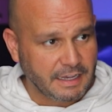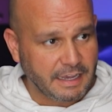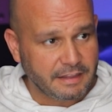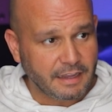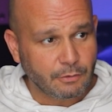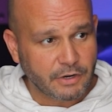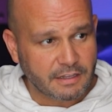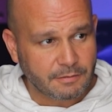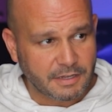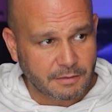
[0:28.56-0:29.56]
And now we're going
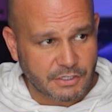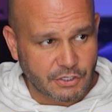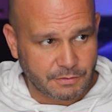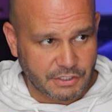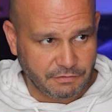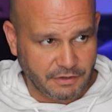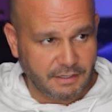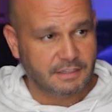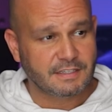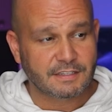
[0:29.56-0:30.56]
to play bishop g5.
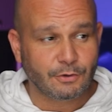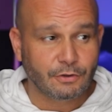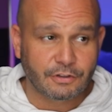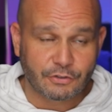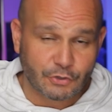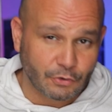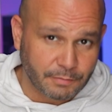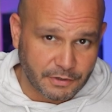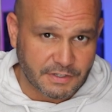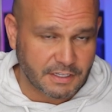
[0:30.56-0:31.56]
This is called the
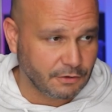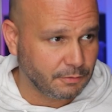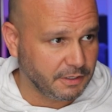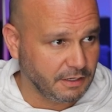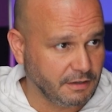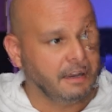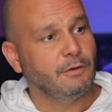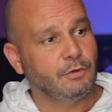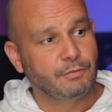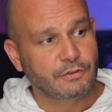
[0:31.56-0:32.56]
Trompovsky opening. And
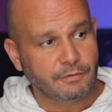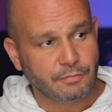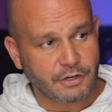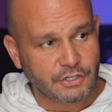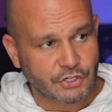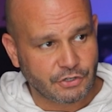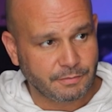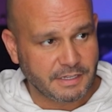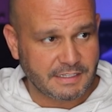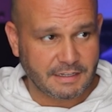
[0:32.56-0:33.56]
we put a pressure
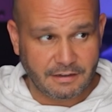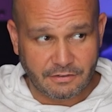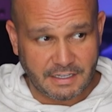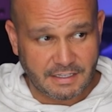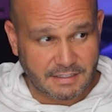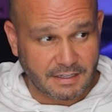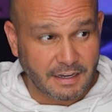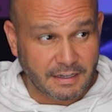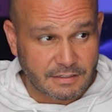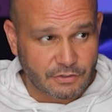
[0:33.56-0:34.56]
basically on his
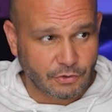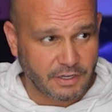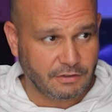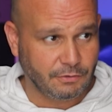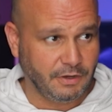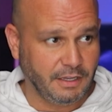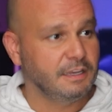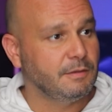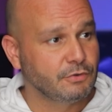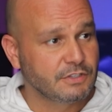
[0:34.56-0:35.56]
knight straight away.
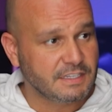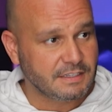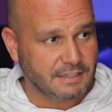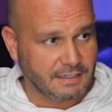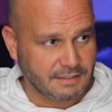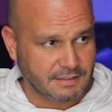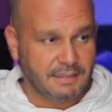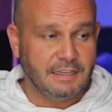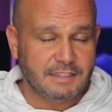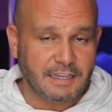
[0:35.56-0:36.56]
He puts c6.
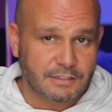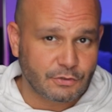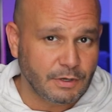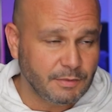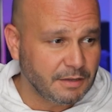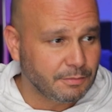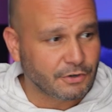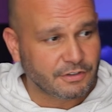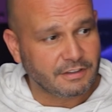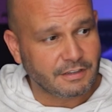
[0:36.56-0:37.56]
It's extremely
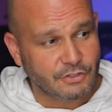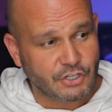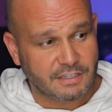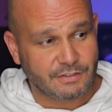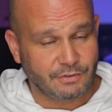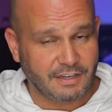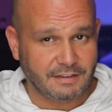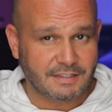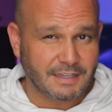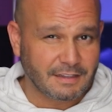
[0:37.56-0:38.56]
important in chess to take the
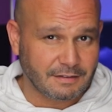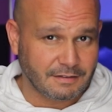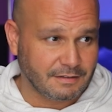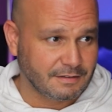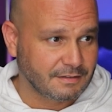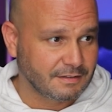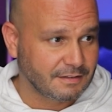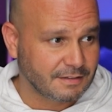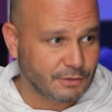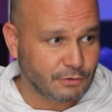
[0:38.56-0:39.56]
center.
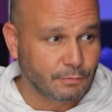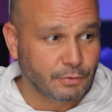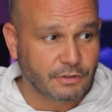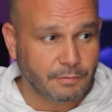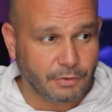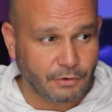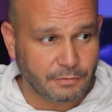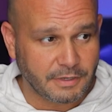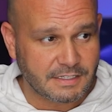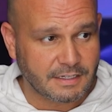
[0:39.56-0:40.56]
So to put a pawn
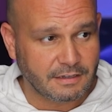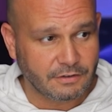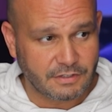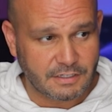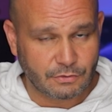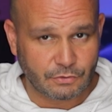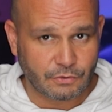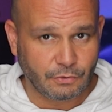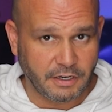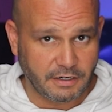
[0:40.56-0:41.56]
basically on these 2
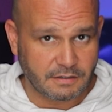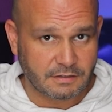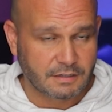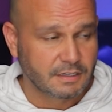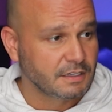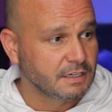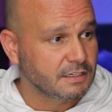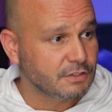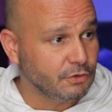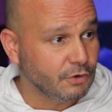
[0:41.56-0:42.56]
squares.
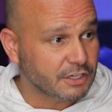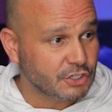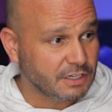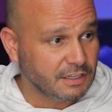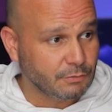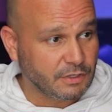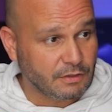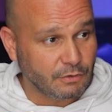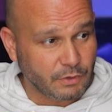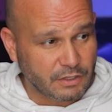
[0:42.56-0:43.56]
So you actually,
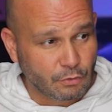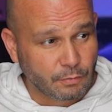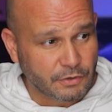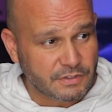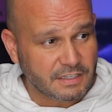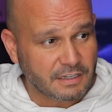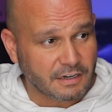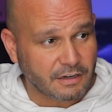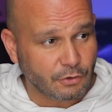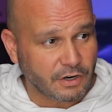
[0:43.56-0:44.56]
with 2 pawns here,
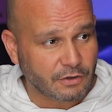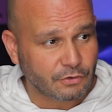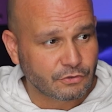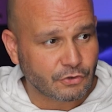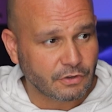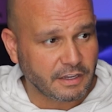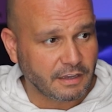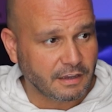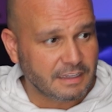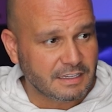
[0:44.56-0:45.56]
you are
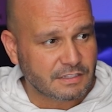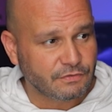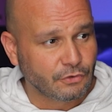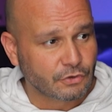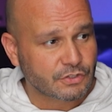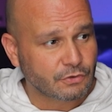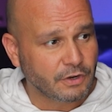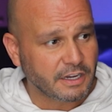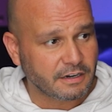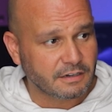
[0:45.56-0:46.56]
controlling these 4
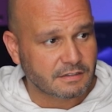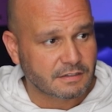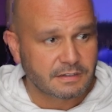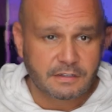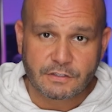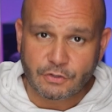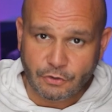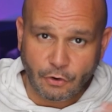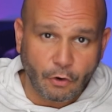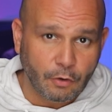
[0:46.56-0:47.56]
squares. So
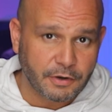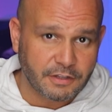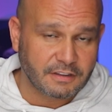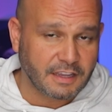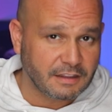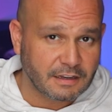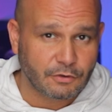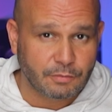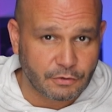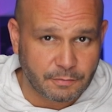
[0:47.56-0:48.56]
your opponent can never
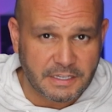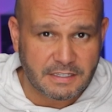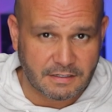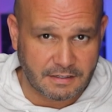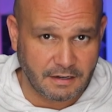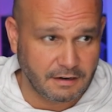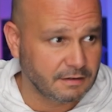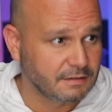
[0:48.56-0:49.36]
put pieces there.